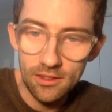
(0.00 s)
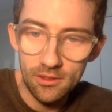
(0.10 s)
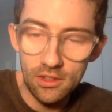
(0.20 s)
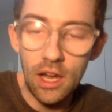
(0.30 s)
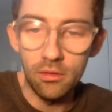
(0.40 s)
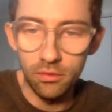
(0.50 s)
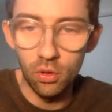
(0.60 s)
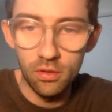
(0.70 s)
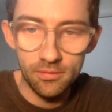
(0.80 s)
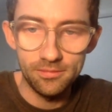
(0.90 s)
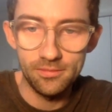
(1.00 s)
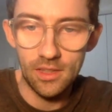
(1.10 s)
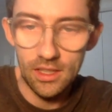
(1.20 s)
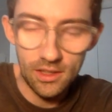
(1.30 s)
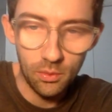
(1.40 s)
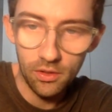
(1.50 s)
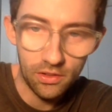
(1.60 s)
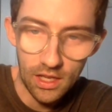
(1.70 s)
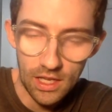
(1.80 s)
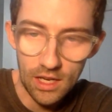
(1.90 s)
downfall that we're
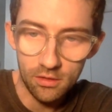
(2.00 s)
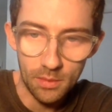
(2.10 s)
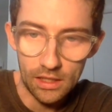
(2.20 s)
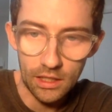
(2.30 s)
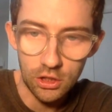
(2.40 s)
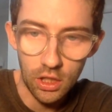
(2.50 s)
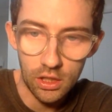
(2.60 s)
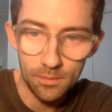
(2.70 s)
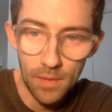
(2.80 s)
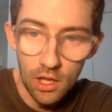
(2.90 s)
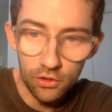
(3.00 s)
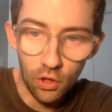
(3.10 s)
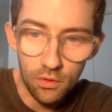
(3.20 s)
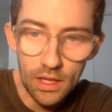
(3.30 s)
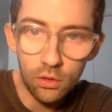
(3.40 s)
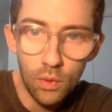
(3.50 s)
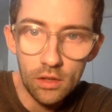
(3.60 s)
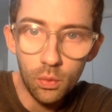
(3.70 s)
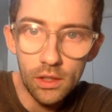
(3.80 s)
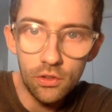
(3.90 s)
seeing here from Adelaide United. So that's round
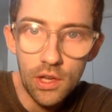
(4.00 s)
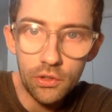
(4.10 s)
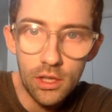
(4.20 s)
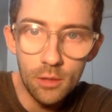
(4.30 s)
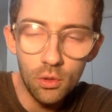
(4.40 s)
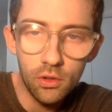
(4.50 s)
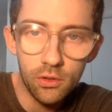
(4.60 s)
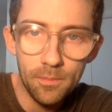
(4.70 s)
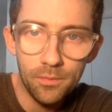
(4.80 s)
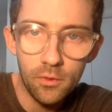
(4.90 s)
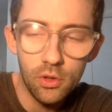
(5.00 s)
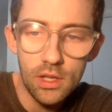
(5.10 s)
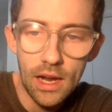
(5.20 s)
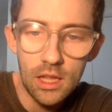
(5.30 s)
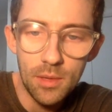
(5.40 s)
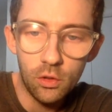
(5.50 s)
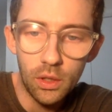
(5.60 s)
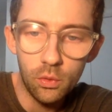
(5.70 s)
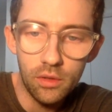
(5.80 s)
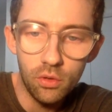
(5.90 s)
26 in the books for the A-League Men
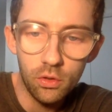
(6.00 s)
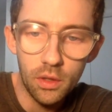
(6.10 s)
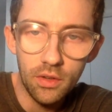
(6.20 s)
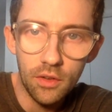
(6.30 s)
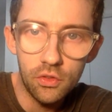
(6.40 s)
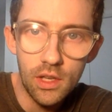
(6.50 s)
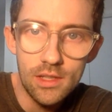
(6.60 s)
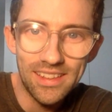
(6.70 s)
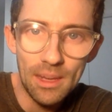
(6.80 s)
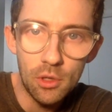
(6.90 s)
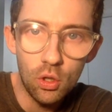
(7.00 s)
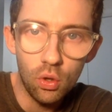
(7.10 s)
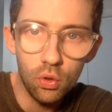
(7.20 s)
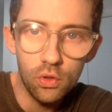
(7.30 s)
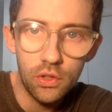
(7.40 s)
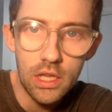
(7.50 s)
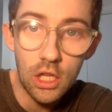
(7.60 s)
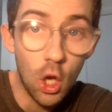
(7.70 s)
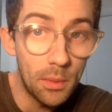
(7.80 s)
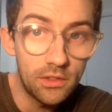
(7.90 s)
2024-25 season. Let me know your thoughts in the
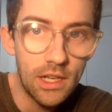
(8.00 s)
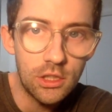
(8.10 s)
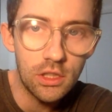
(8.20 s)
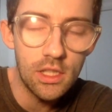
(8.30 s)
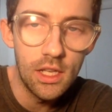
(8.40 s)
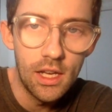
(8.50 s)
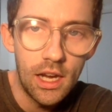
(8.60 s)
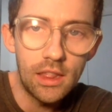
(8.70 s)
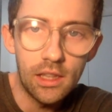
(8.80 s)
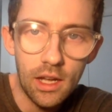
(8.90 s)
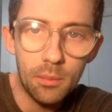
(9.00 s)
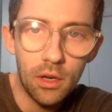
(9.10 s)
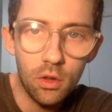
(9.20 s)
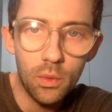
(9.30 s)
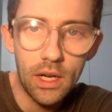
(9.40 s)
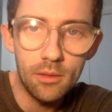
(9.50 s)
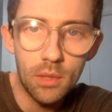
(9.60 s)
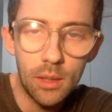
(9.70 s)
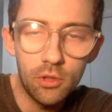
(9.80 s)
comment section. Hit the like button on the way up. My name's